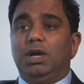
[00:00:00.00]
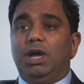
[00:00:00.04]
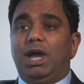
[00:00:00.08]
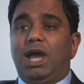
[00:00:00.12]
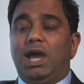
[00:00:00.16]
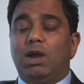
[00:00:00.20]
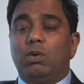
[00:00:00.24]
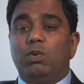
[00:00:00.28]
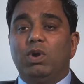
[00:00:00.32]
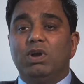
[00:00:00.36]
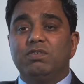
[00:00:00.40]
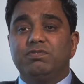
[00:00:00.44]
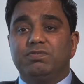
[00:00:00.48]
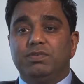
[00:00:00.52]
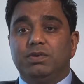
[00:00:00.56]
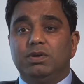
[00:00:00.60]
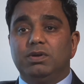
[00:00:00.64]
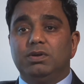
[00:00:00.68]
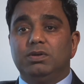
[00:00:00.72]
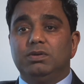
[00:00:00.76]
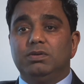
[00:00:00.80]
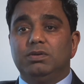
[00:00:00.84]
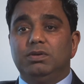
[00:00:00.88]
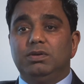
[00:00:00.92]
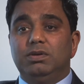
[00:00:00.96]

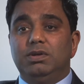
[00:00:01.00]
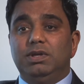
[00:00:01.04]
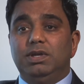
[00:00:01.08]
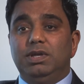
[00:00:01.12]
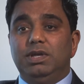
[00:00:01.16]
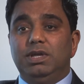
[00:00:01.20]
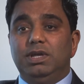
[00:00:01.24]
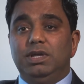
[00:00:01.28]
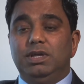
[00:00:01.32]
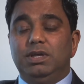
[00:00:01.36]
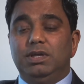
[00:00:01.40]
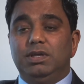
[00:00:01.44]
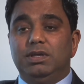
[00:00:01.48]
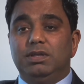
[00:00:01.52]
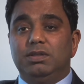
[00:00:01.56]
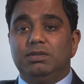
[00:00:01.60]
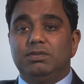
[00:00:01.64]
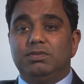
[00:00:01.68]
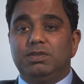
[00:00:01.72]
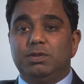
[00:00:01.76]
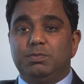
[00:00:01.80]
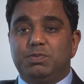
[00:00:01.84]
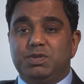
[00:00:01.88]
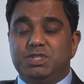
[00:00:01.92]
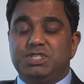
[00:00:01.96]
However,
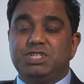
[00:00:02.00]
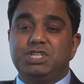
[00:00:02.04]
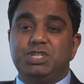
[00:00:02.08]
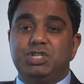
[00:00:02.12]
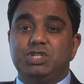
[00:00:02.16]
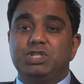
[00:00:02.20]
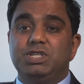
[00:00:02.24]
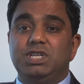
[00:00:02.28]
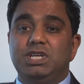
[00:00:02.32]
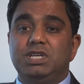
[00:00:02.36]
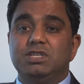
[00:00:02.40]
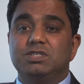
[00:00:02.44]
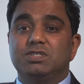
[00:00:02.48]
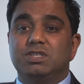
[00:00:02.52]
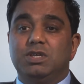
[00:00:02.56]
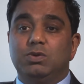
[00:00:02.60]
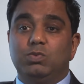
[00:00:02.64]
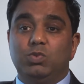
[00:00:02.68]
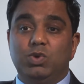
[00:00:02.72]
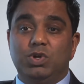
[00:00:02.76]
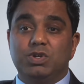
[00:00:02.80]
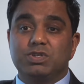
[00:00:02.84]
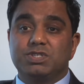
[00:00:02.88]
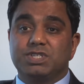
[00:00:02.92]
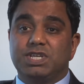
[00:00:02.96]
the position is that
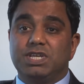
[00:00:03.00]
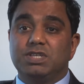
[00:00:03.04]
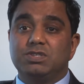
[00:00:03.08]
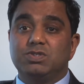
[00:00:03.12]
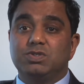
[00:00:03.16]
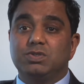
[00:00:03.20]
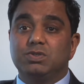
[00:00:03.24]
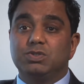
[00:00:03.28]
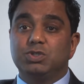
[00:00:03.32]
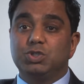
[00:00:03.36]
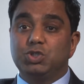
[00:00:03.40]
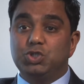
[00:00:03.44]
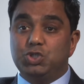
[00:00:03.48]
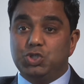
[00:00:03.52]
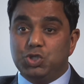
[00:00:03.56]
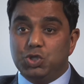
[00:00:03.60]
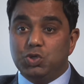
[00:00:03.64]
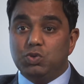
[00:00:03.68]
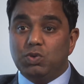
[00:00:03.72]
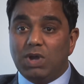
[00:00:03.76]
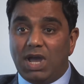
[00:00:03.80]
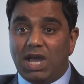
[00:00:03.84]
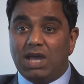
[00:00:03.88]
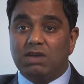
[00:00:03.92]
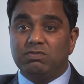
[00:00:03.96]
Works Councils
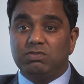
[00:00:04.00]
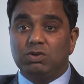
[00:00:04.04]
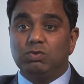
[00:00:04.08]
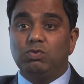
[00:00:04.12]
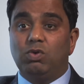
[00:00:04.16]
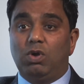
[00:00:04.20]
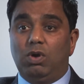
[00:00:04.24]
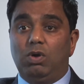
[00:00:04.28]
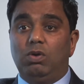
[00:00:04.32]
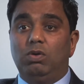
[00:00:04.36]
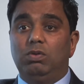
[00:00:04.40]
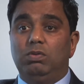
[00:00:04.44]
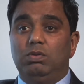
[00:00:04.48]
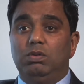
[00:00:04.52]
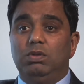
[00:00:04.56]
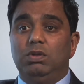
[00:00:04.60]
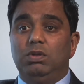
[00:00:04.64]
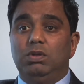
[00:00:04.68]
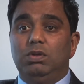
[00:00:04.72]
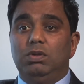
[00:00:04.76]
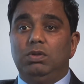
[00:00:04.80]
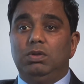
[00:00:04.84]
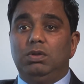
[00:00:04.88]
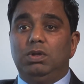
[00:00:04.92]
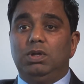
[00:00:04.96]
do have a role
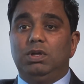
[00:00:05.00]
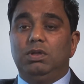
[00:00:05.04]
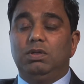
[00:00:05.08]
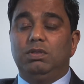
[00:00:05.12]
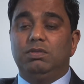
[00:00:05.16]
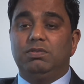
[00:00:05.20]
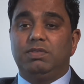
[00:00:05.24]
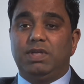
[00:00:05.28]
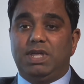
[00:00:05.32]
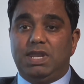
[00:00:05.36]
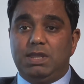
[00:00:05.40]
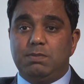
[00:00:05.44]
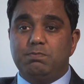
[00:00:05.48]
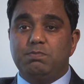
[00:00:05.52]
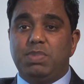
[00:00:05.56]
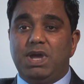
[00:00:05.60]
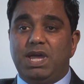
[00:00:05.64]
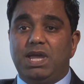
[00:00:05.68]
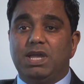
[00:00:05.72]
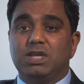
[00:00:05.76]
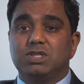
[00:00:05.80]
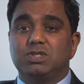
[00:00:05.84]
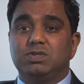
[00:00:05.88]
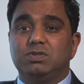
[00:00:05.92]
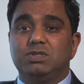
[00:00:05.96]
that
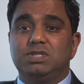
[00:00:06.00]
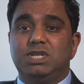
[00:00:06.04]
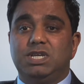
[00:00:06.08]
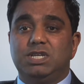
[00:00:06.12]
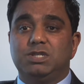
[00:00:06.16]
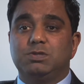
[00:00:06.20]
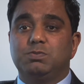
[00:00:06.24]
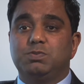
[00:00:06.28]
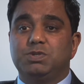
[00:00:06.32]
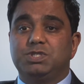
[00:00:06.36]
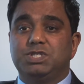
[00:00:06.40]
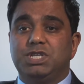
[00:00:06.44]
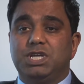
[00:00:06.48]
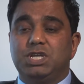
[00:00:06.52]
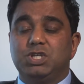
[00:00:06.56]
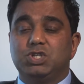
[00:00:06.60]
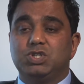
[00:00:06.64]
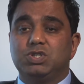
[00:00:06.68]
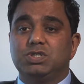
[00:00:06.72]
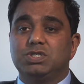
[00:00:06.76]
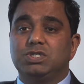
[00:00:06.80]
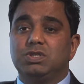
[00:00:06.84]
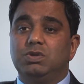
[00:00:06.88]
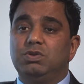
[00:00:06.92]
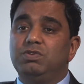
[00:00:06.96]
impacts on data
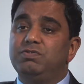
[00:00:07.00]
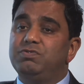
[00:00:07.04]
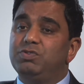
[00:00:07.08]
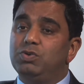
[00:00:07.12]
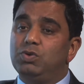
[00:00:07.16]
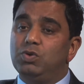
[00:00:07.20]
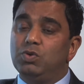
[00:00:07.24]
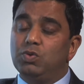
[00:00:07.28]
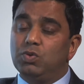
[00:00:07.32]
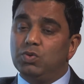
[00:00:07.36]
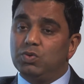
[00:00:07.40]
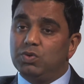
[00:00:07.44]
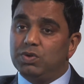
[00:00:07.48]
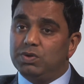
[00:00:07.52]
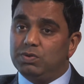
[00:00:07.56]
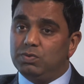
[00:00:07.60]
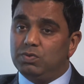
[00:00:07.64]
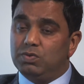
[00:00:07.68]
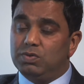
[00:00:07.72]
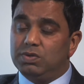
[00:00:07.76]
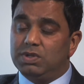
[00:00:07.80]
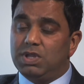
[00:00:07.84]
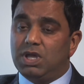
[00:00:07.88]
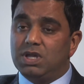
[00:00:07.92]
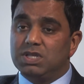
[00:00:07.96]
protection. So if you're an
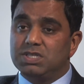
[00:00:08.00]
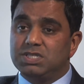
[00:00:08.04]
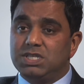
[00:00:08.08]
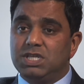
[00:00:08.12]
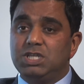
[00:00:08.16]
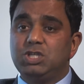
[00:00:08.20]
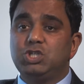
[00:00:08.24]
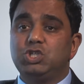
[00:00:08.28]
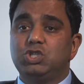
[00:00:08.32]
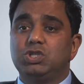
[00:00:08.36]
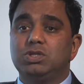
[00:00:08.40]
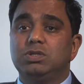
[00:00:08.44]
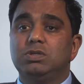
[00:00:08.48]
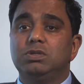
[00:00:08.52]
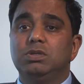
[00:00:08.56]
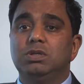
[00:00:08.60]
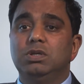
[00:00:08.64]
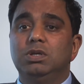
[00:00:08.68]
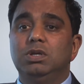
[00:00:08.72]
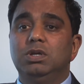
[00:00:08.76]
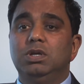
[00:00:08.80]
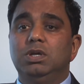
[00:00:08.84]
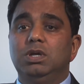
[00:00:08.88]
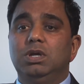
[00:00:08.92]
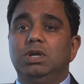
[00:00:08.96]
organisation
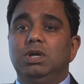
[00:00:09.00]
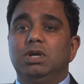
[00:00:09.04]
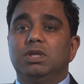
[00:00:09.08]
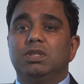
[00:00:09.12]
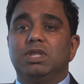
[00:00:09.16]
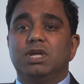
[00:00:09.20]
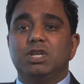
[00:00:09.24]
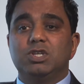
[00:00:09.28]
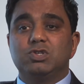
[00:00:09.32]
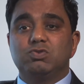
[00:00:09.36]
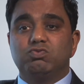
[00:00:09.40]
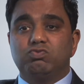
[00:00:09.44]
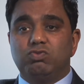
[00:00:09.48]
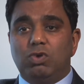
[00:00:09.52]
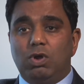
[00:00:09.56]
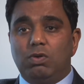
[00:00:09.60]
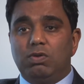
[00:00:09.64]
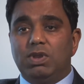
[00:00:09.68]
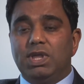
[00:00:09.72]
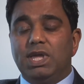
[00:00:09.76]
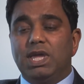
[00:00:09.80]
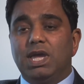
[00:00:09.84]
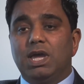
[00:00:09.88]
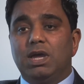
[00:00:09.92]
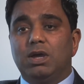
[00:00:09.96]
that is
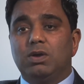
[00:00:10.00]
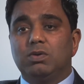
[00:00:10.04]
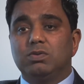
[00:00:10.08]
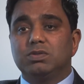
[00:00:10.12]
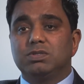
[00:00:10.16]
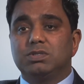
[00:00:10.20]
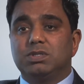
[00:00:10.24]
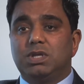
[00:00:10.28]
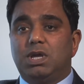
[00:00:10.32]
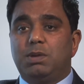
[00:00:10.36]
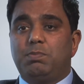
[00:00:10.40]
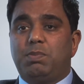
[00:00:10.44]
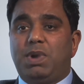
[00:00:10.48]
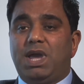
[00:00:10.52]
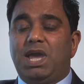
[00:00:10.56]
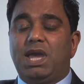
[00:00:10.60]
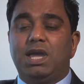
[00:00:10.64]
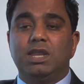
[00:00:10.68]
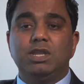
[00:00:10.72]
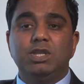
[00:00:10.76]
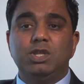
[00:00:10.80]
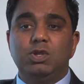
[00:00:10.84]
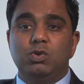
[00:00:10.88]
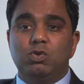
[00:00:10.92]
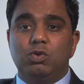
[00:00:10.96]
rolling out a
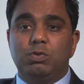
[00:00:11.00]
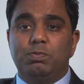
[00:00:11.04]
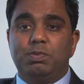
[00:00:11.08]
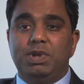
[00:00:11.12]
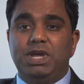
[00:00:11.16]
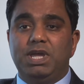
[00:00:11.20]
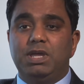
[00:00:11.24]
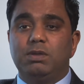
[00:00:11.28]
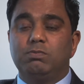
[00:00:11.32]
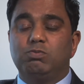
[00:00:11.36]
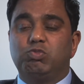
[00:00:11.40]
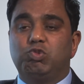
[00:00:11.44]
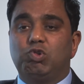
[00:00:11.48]
pan-European